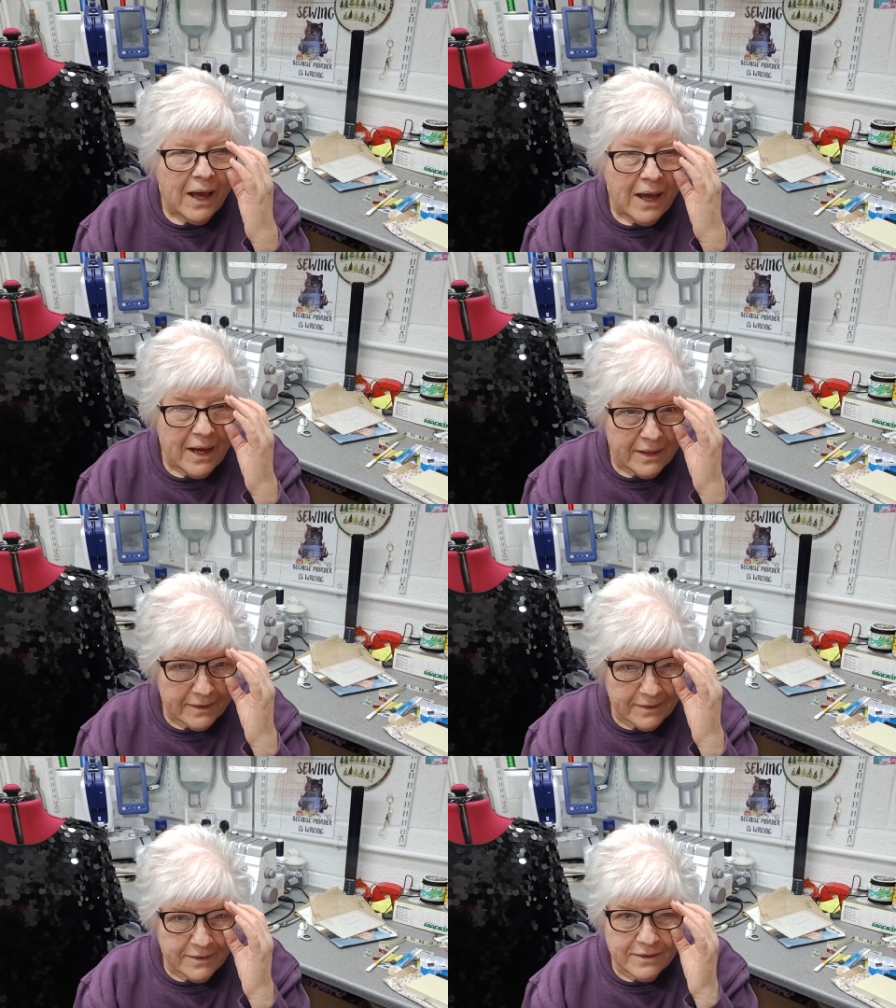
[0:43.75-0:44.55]

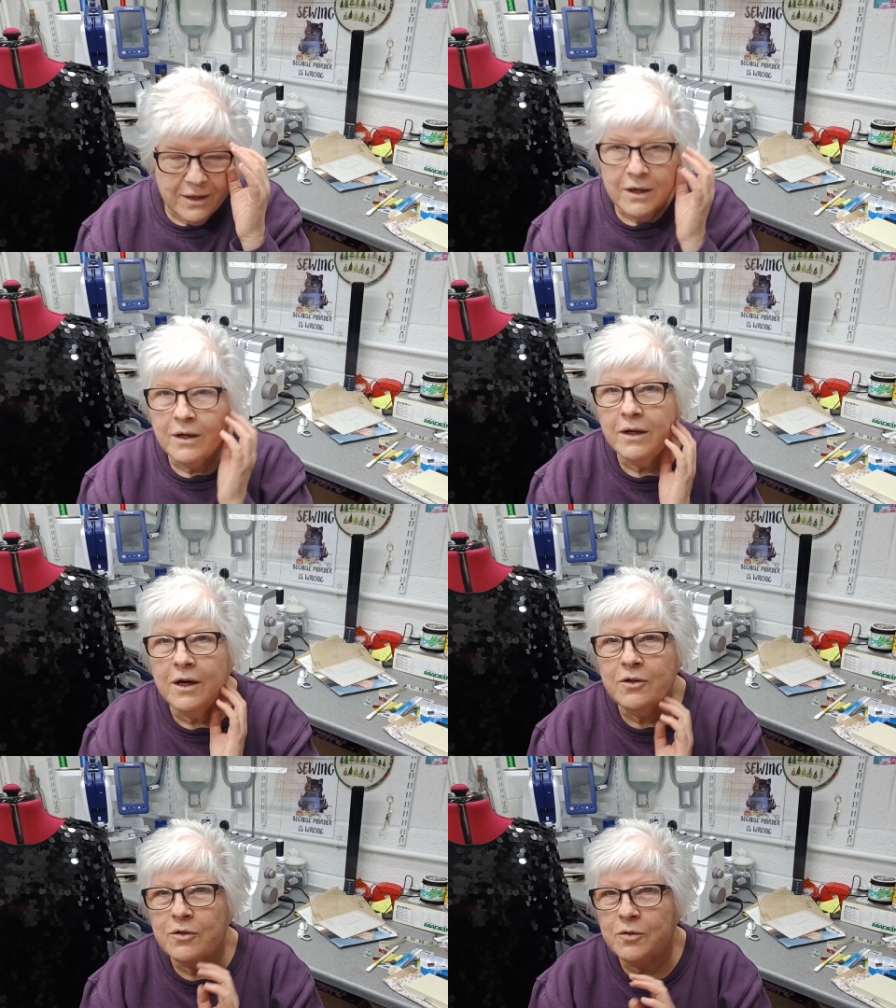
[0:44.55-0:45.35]
and
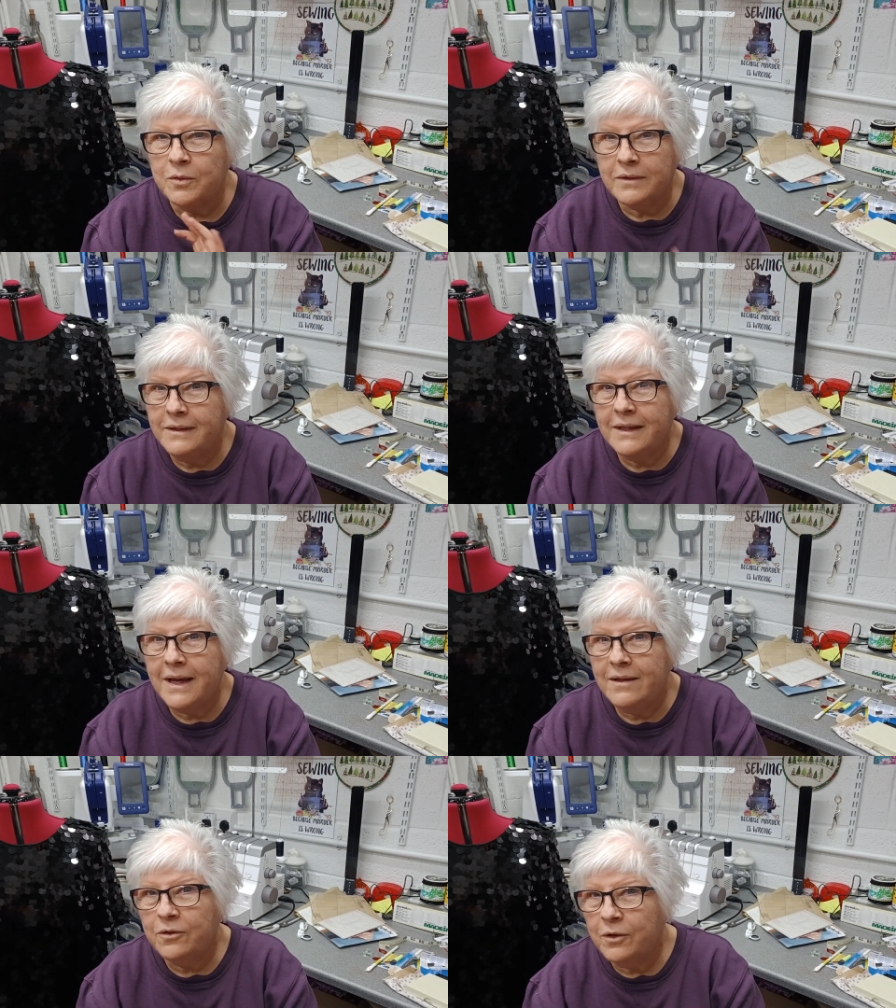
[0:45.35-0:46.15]
I just wanted to get
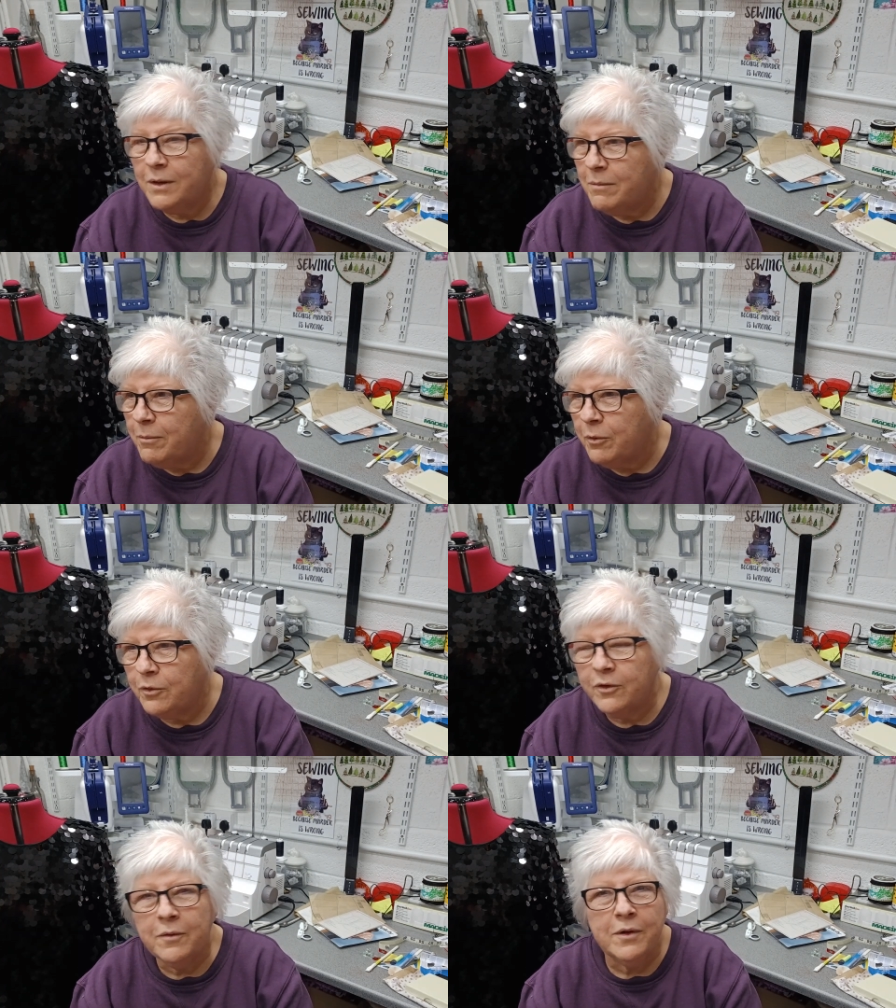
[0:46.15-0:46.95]
it all in my book
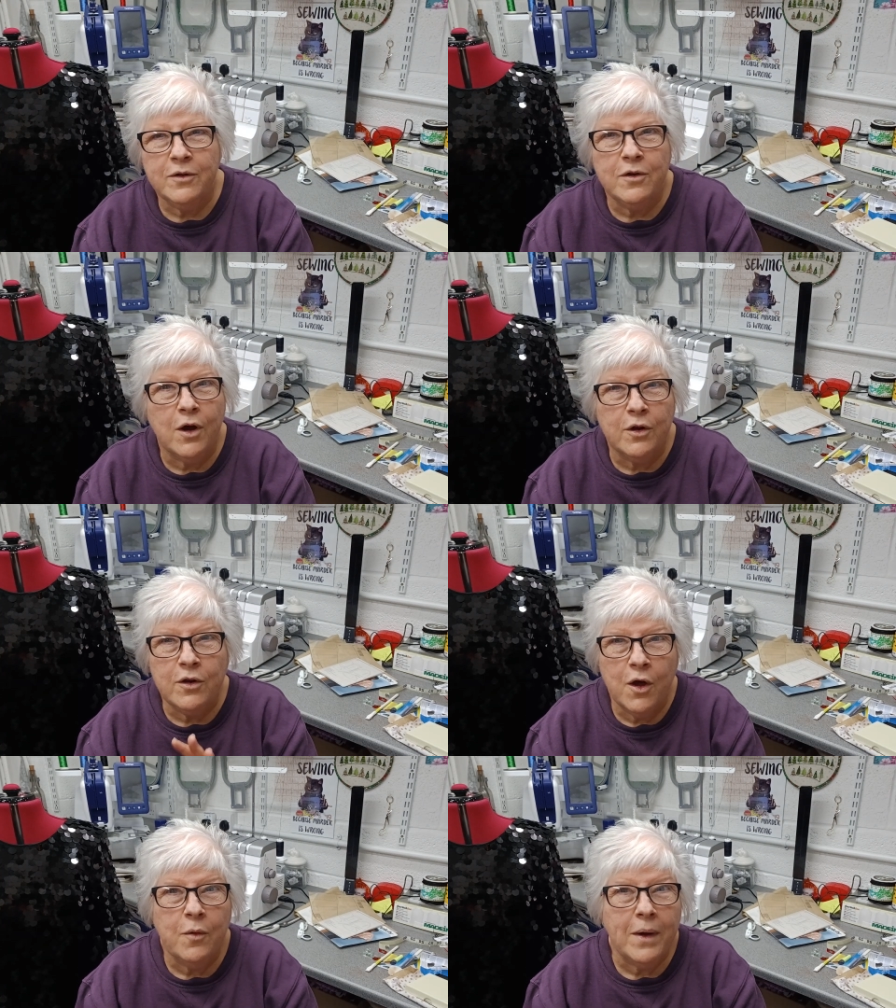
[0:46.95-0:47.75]
so I
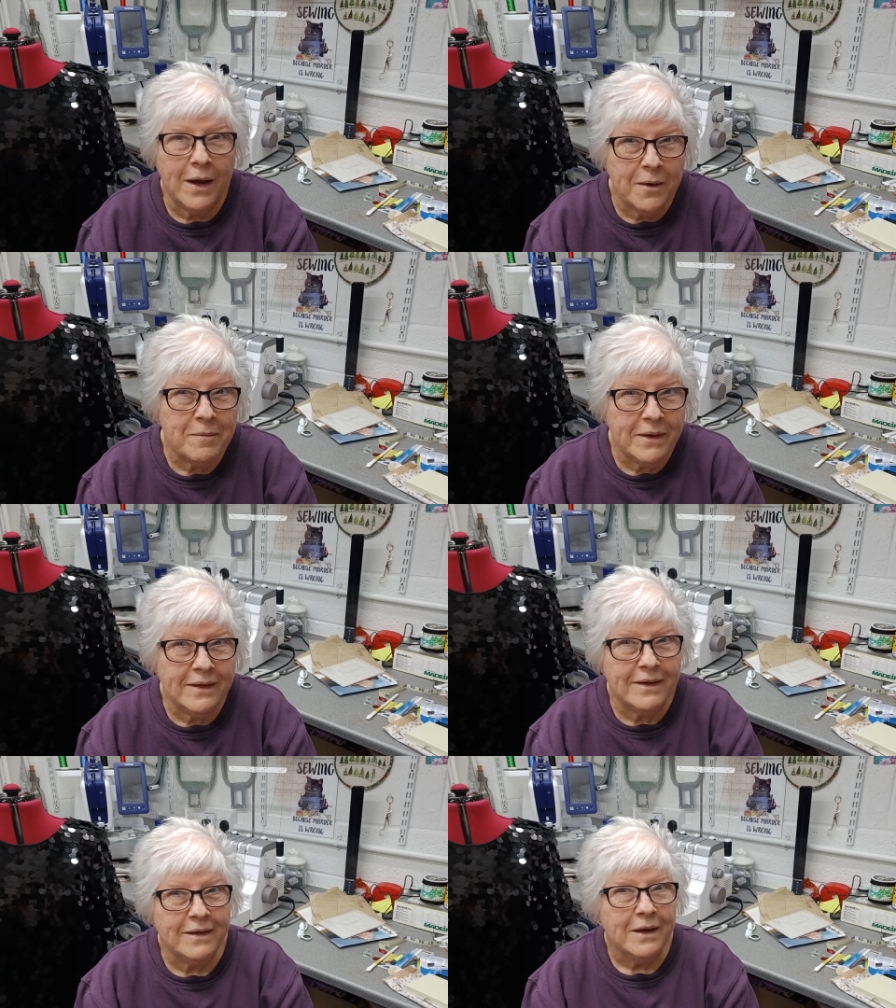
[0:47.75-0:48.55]
know how
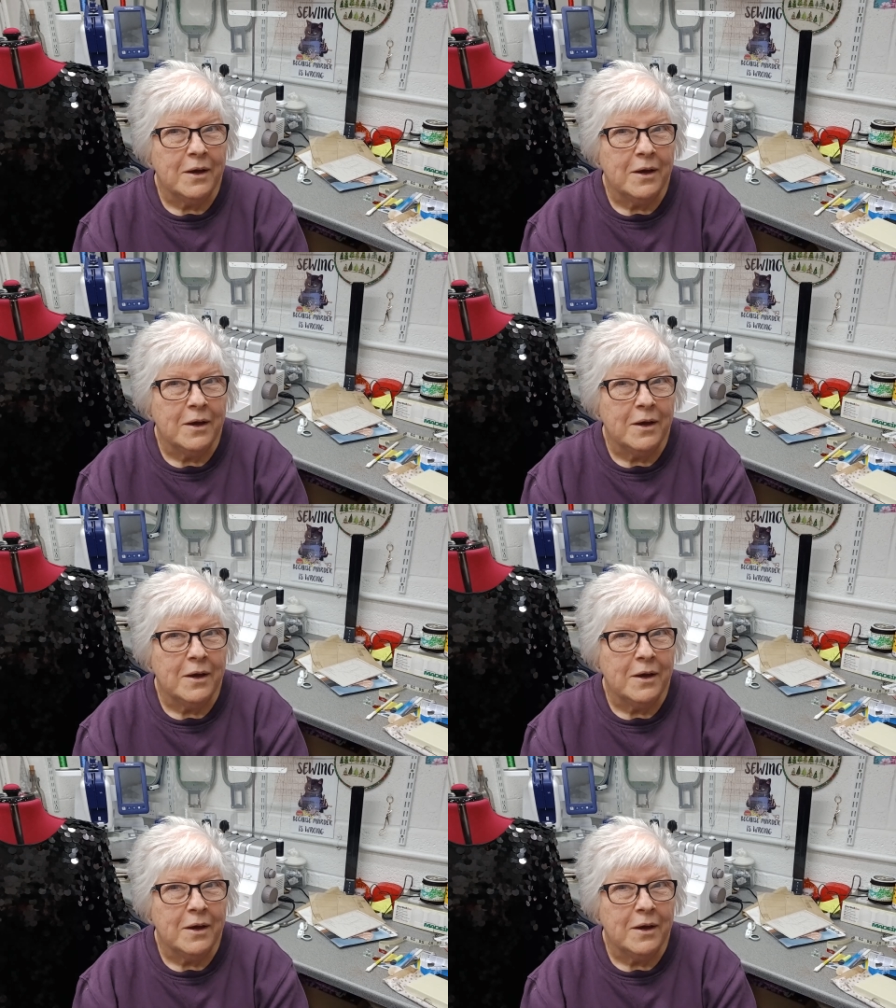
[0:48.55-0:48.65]
many